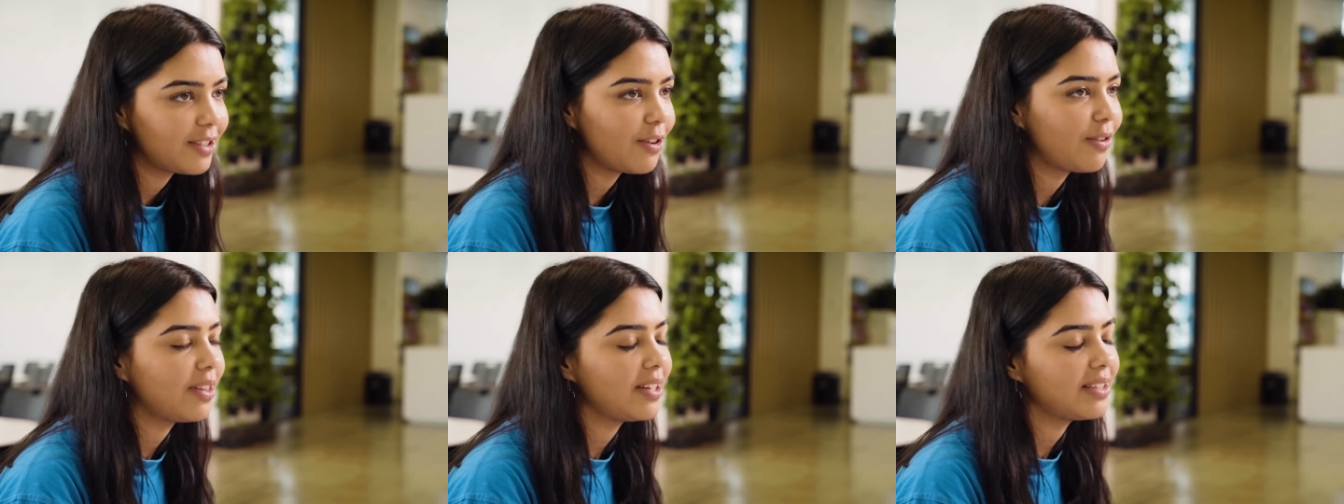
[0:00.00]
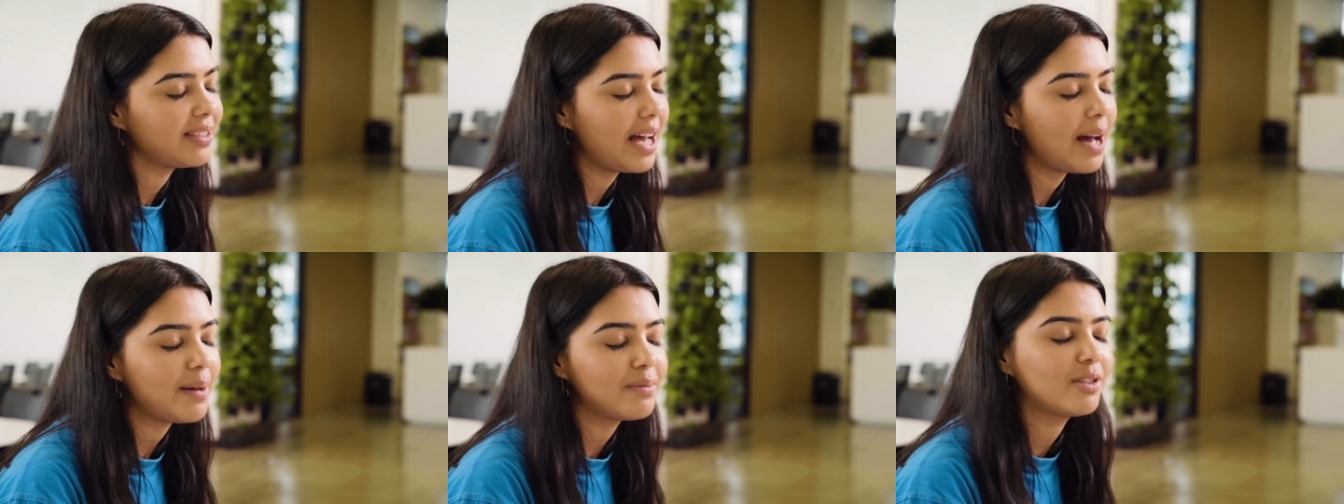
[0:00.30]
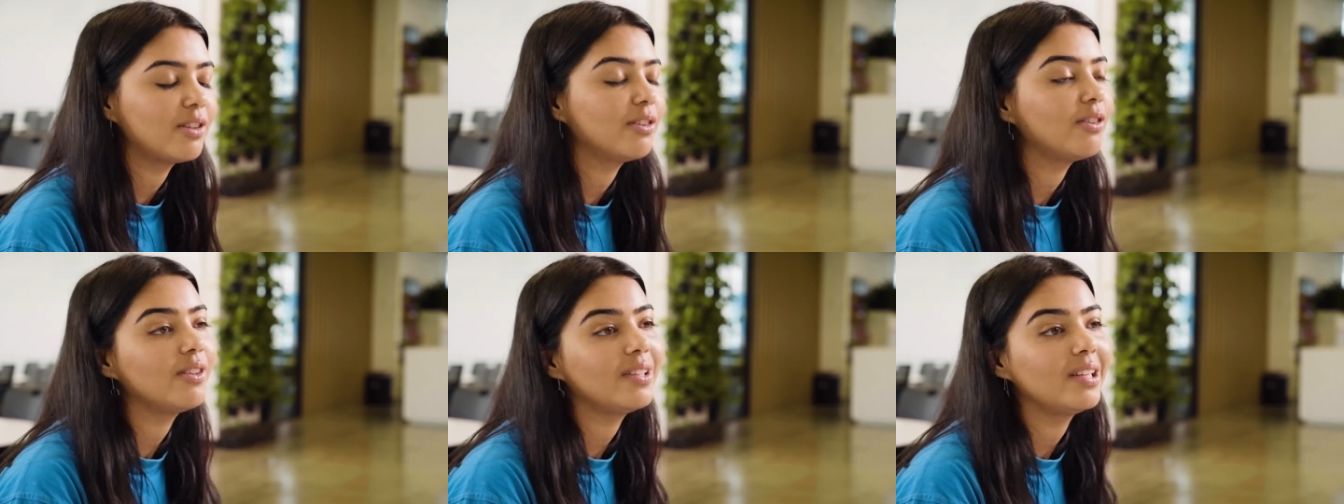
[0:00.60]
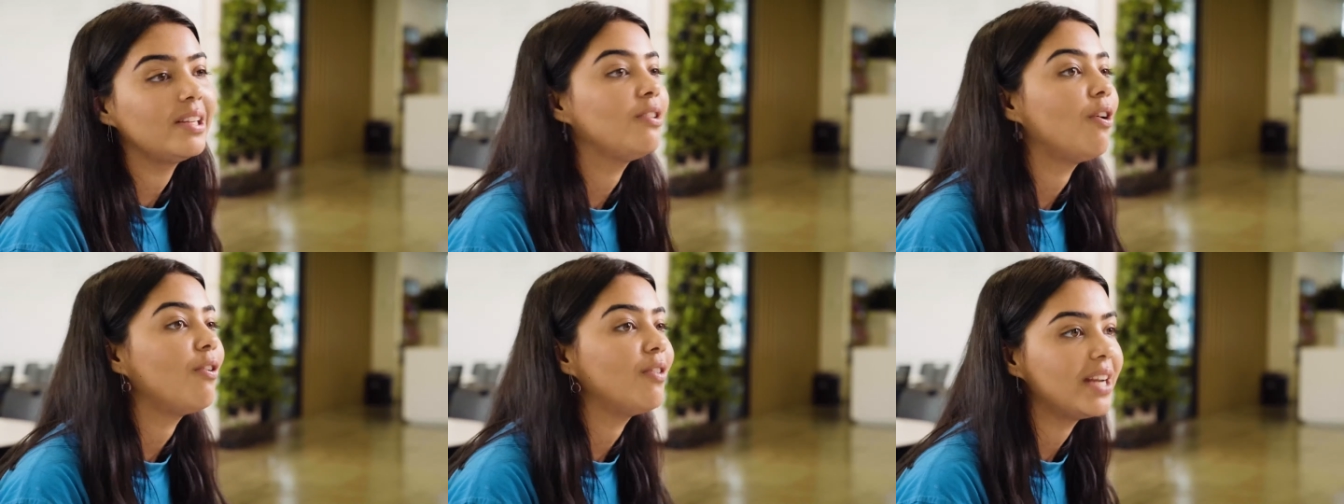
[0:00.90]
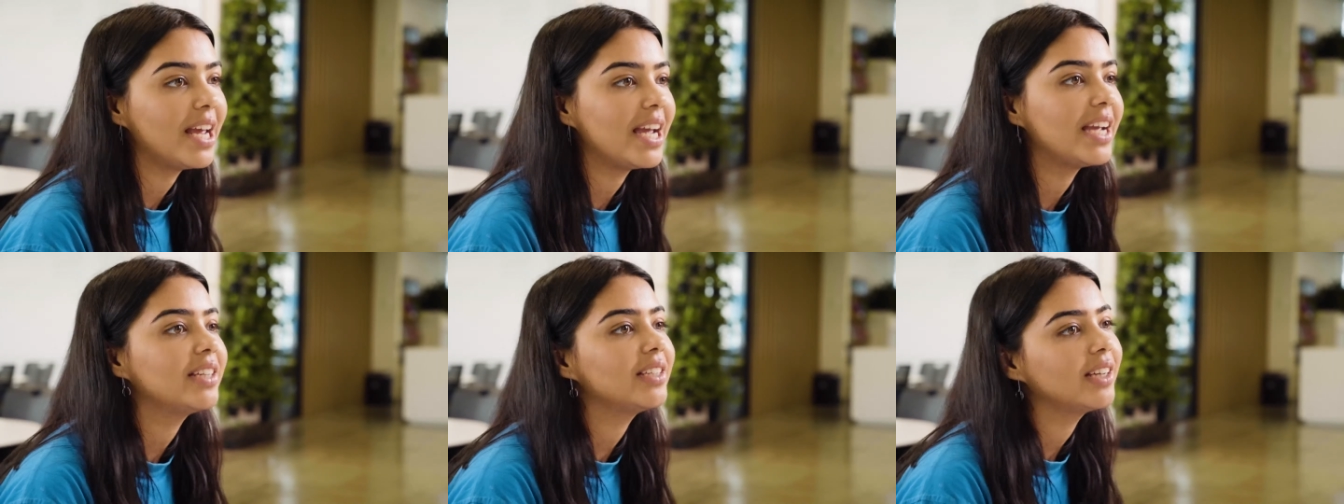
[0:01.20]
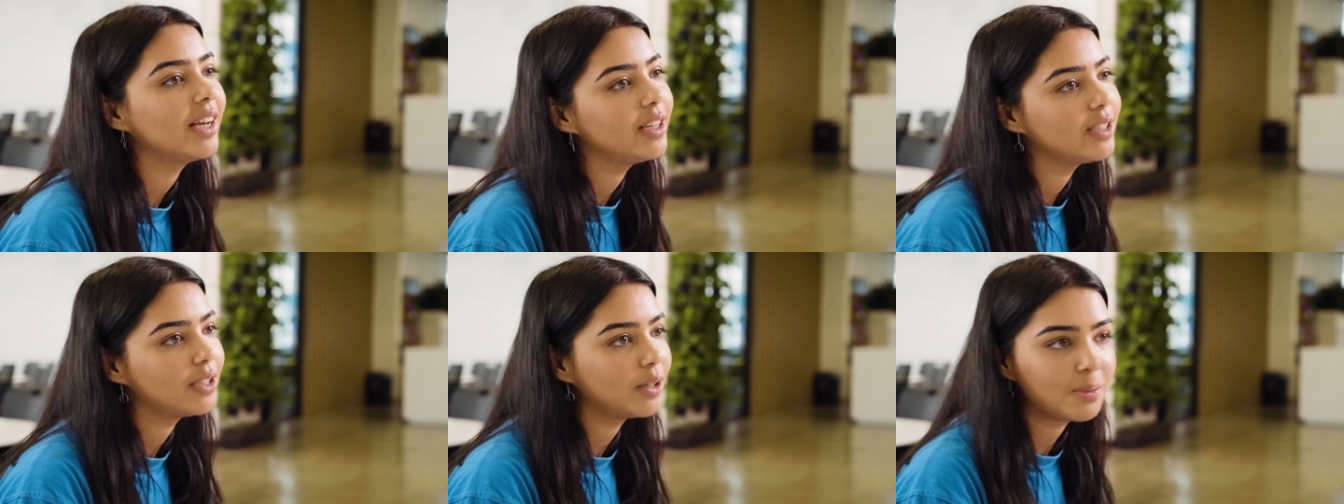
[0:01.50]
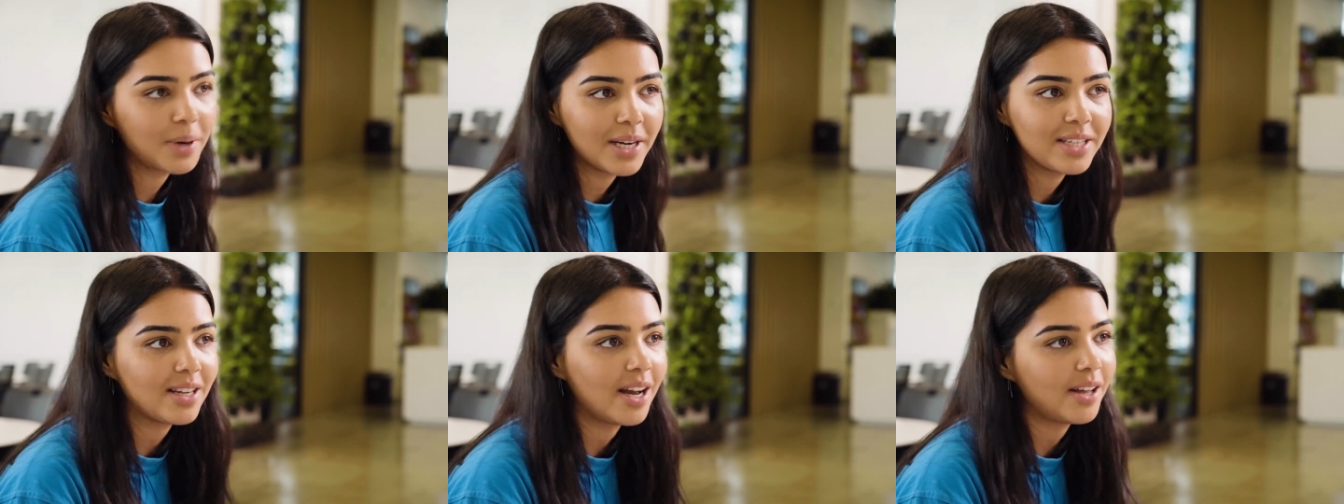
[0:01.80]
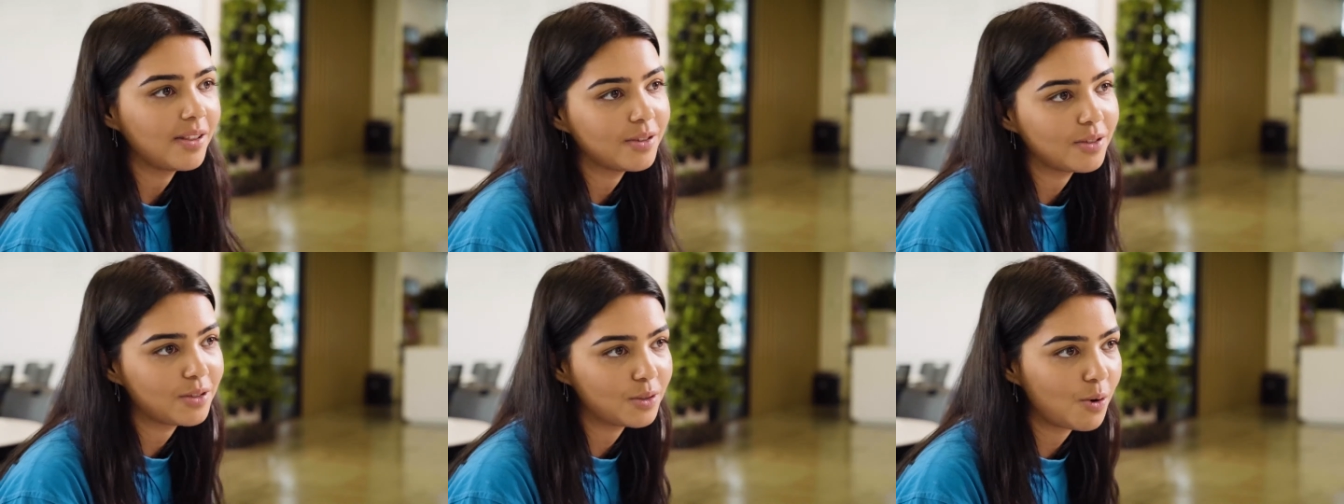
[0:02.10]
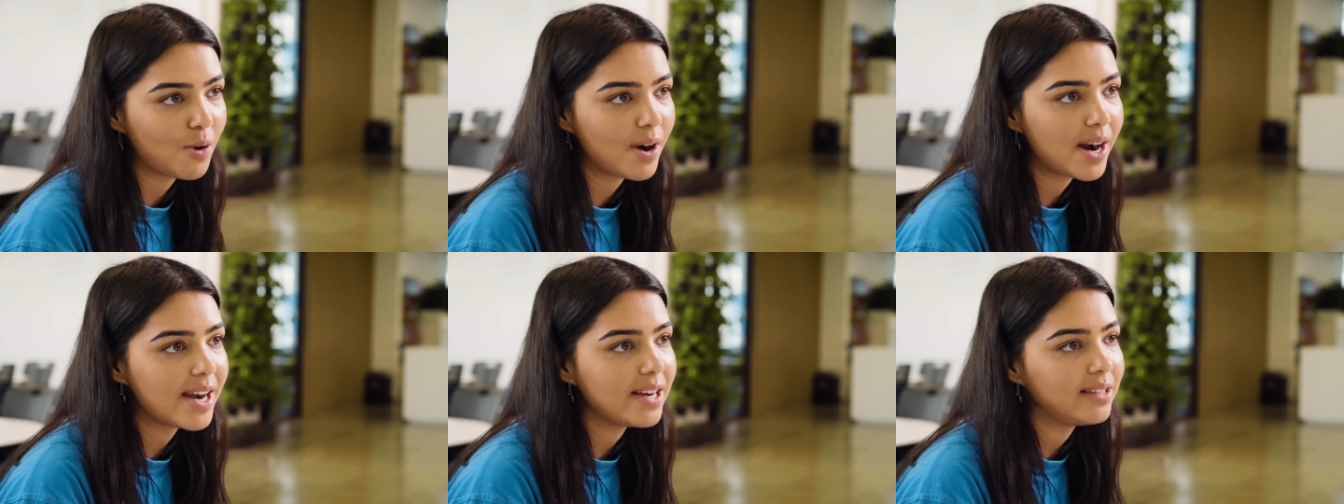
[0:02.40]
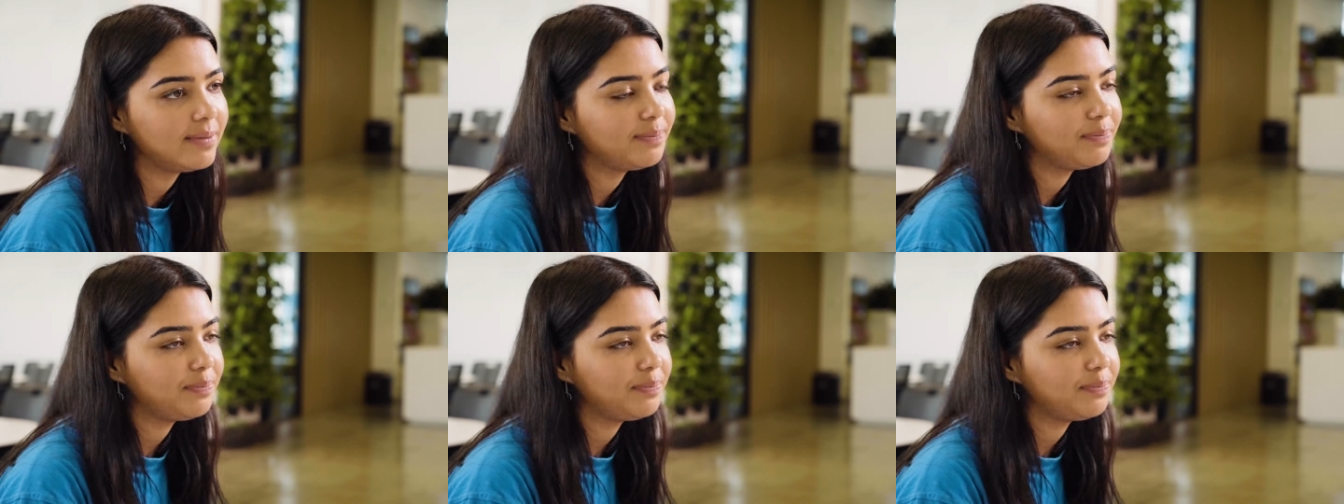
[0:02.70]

so there's absolutely no need to retell the story.